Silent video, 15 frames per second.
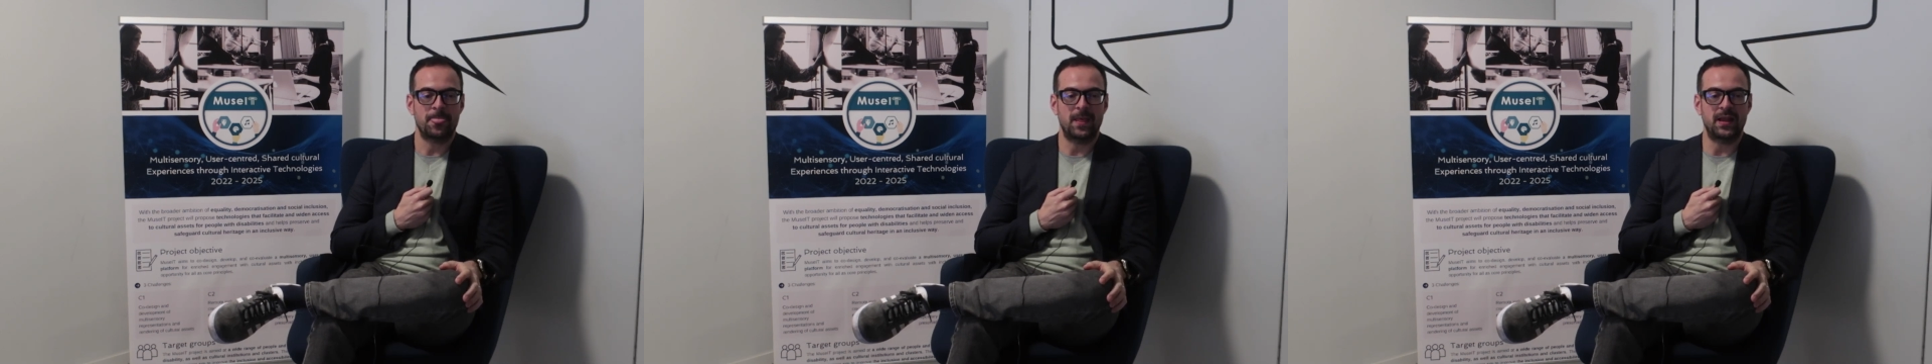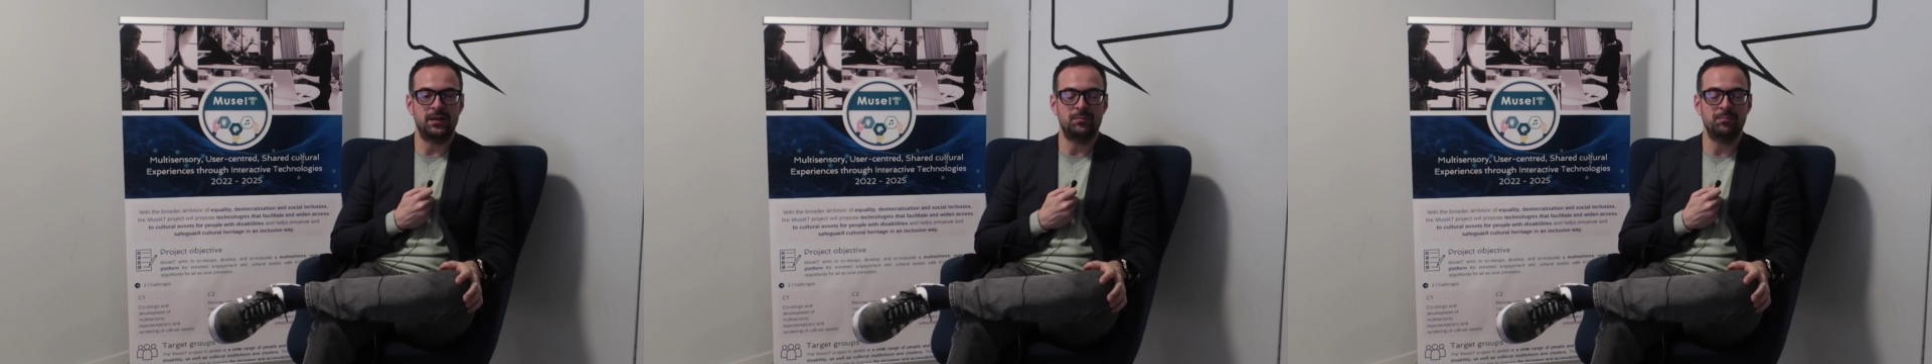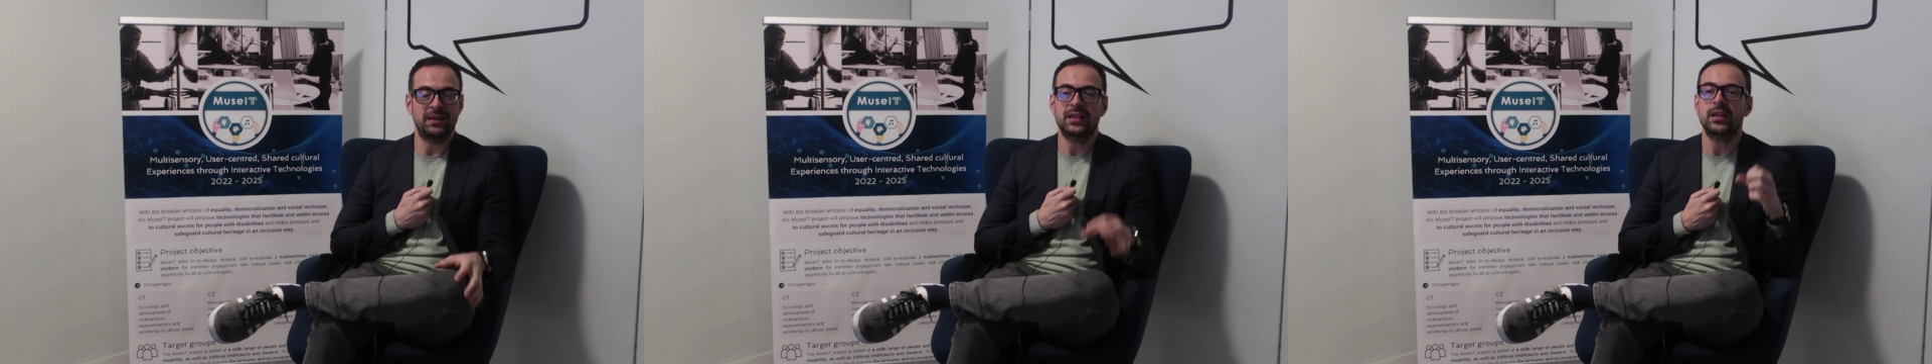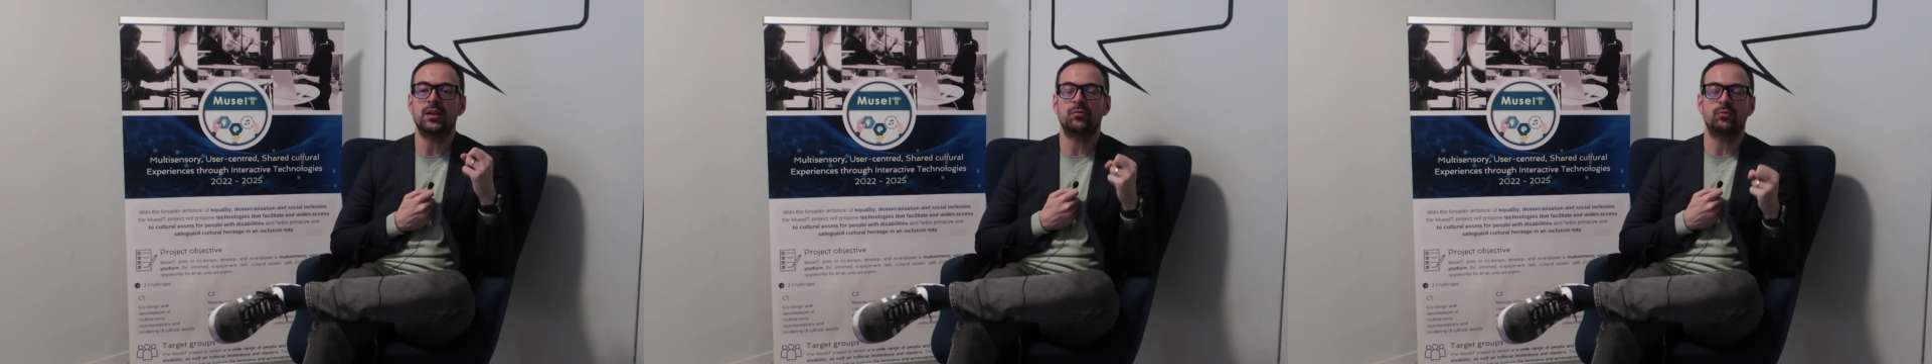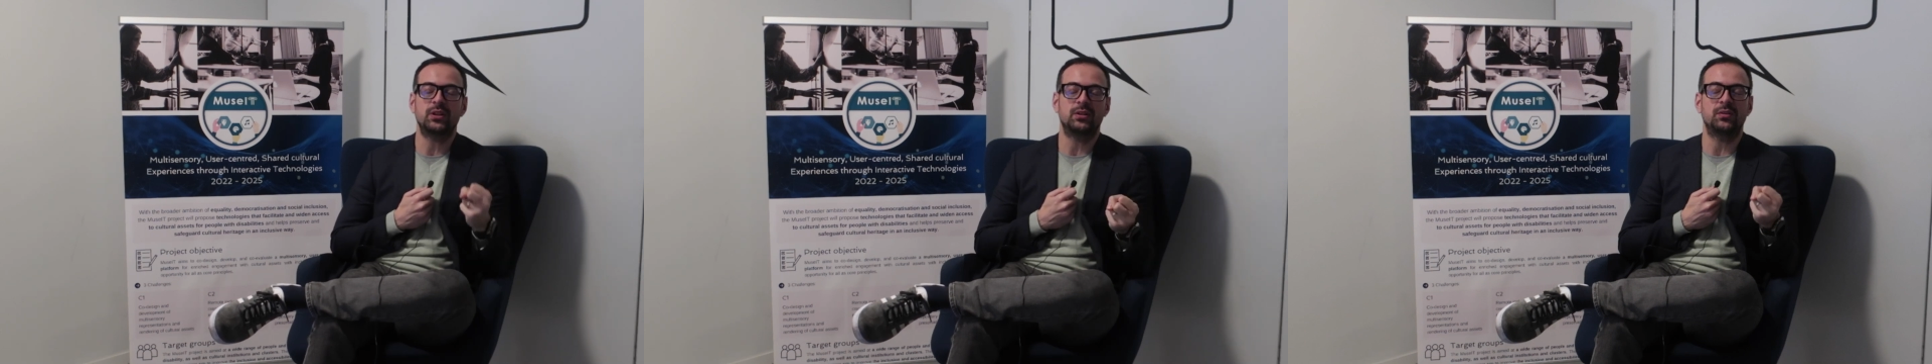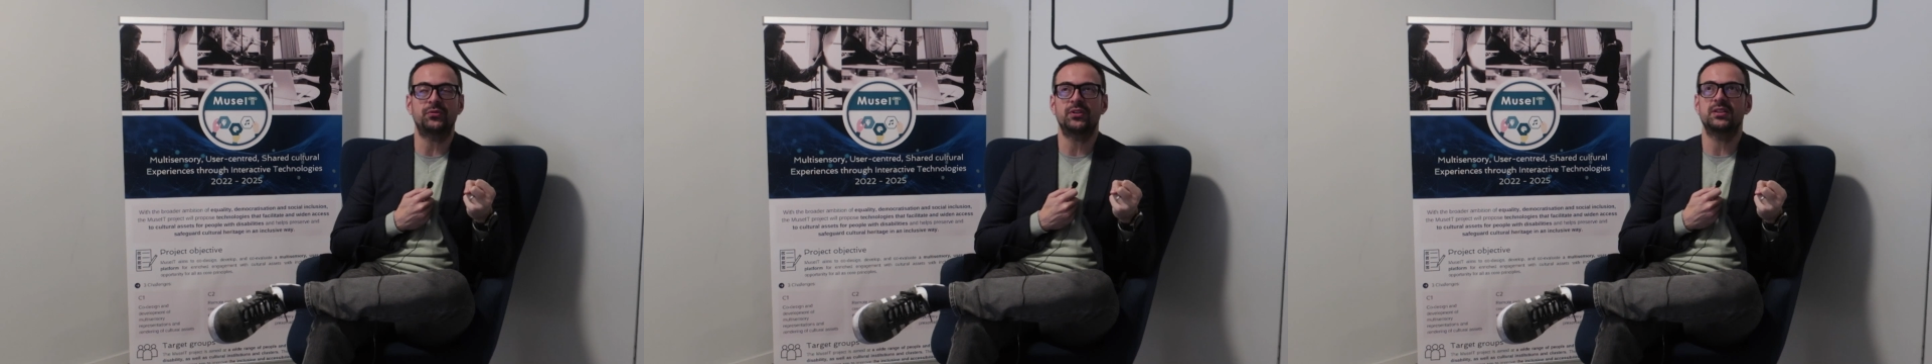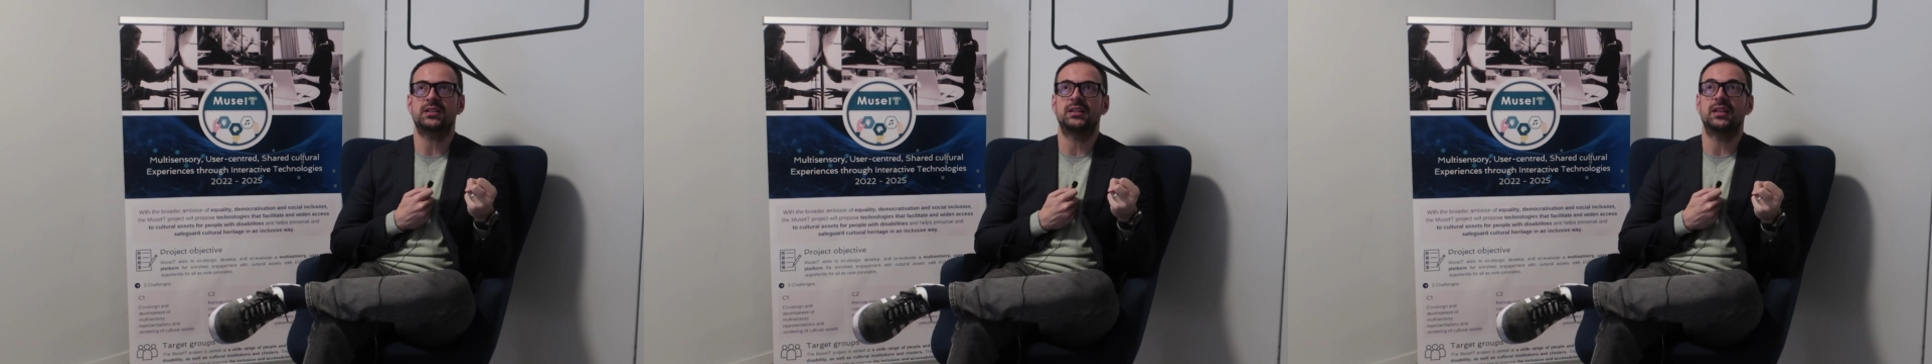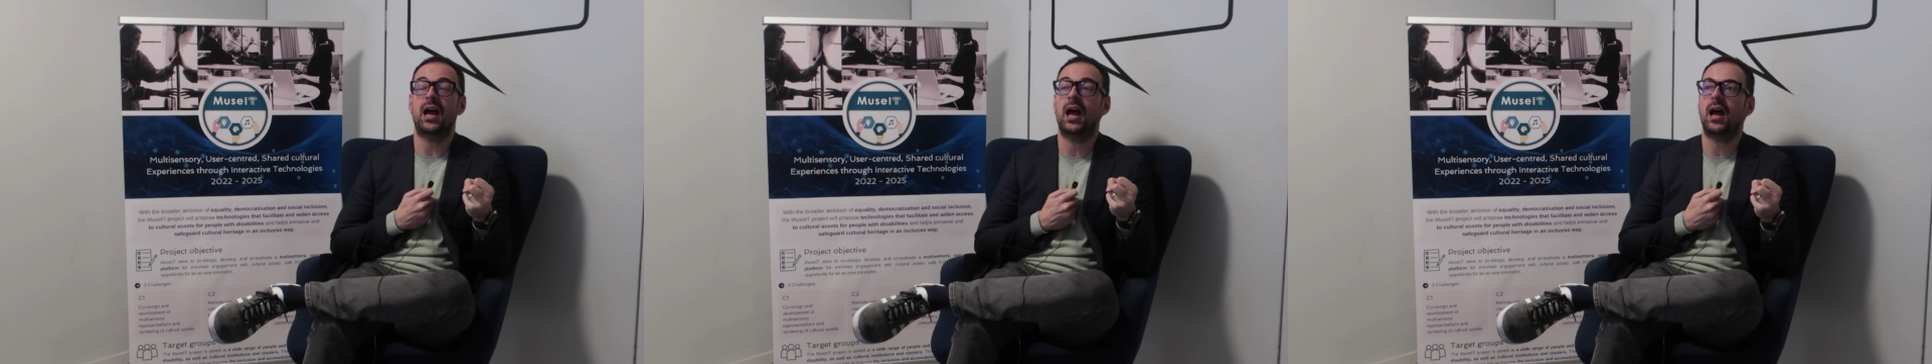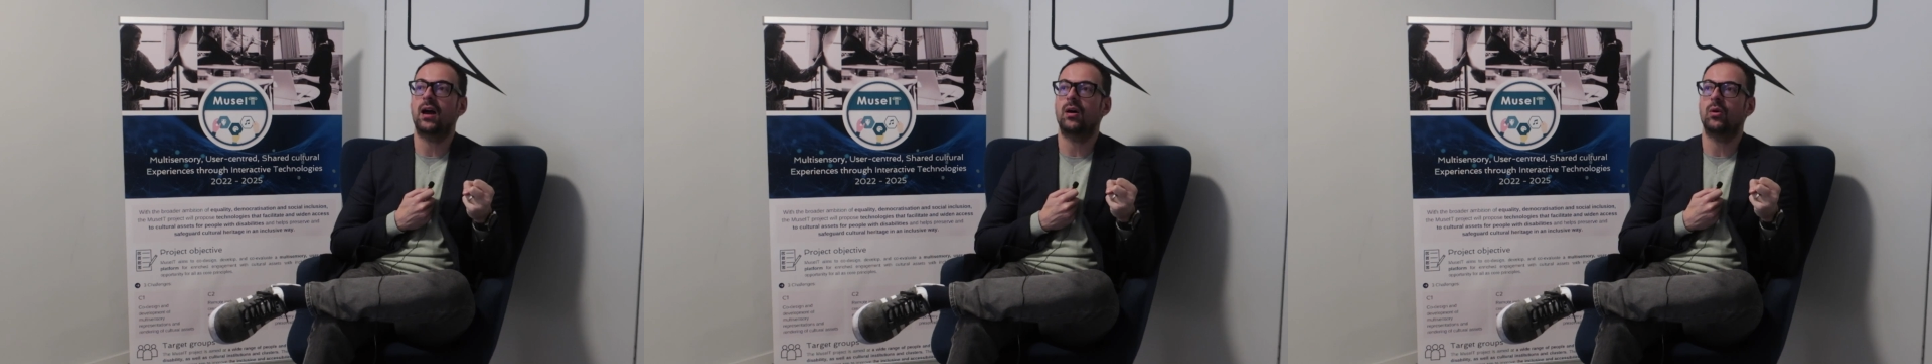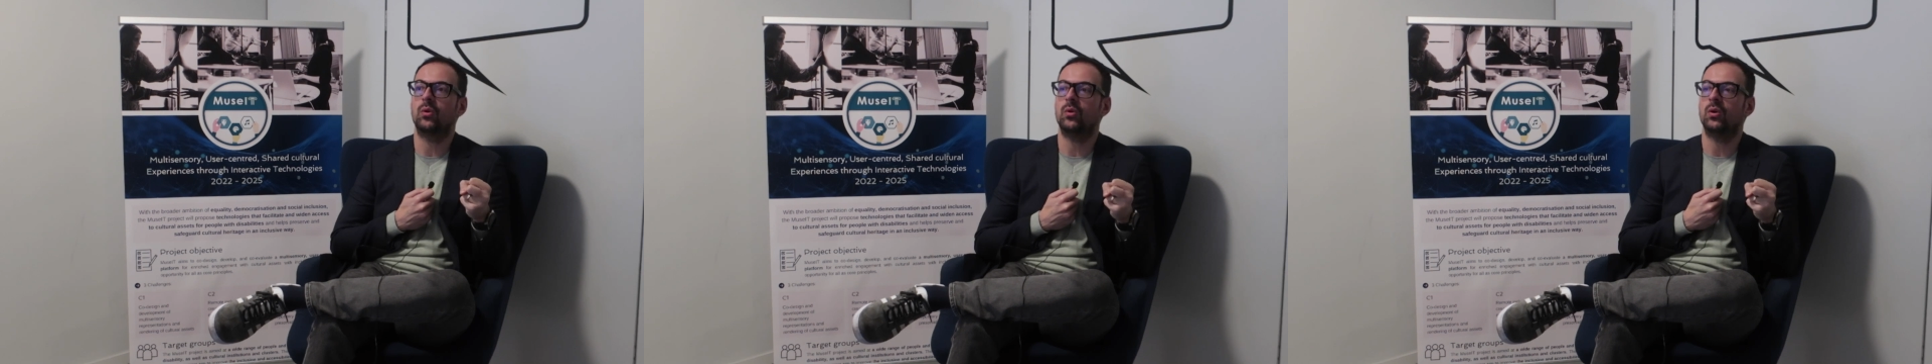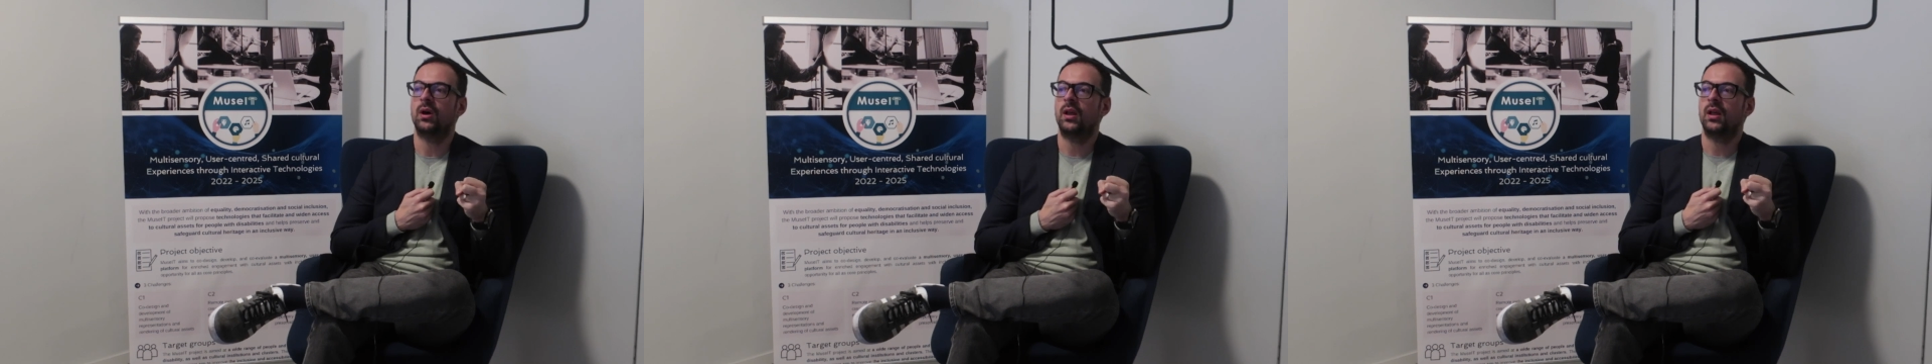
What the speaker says: in making a real difference in how